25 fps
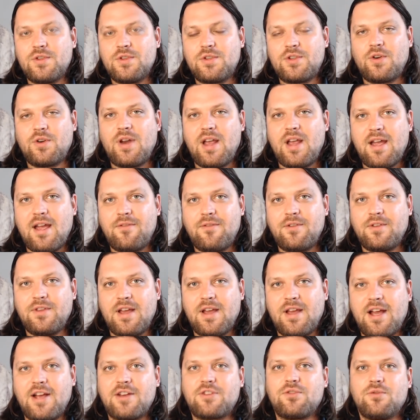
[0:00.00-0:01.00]
start having
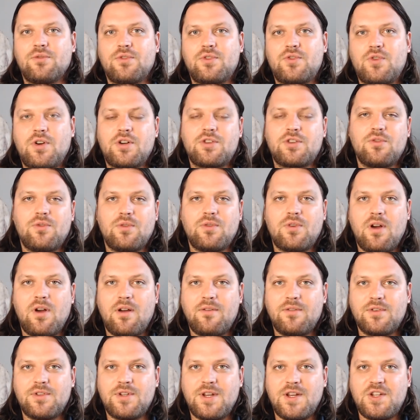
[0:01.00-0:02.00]
the actual structural
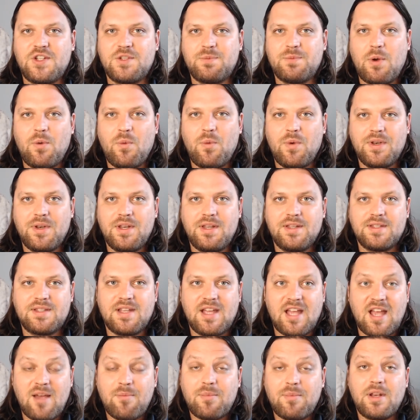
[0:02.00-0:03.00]
conversations about what needs to
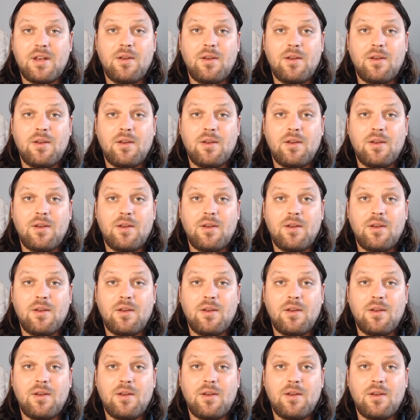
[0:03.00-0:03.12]
happen.